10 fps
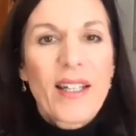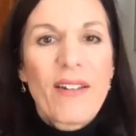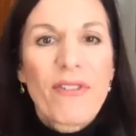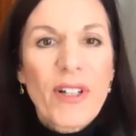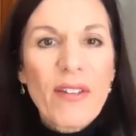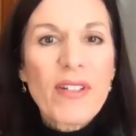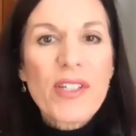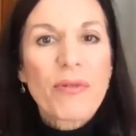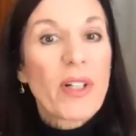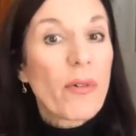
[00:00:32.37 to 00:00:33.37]

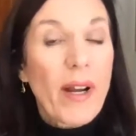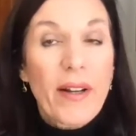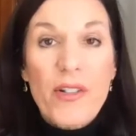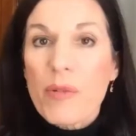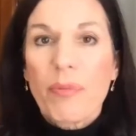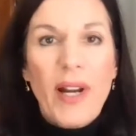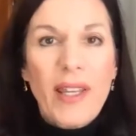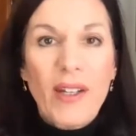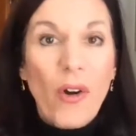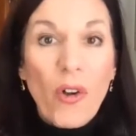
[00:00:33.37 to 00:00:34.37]
Forgiveness requires
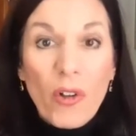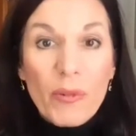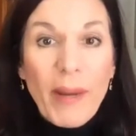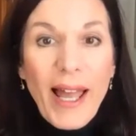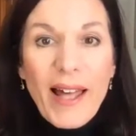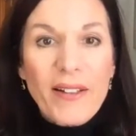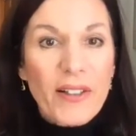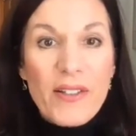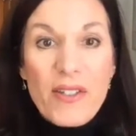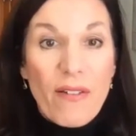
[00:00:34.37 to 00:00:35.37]
breaking old
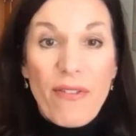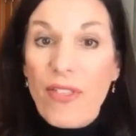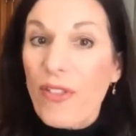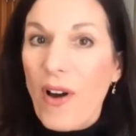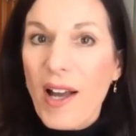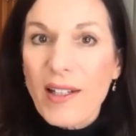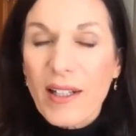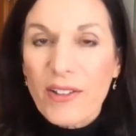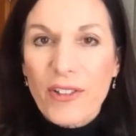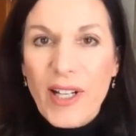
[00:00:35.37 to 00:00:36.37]
patterns of thought
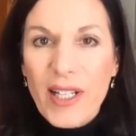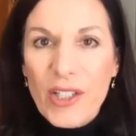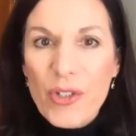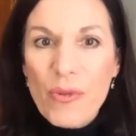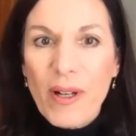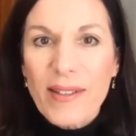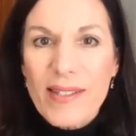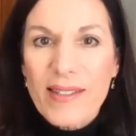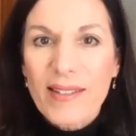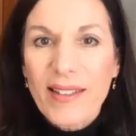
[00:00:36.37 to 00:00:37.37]
and creating new ones.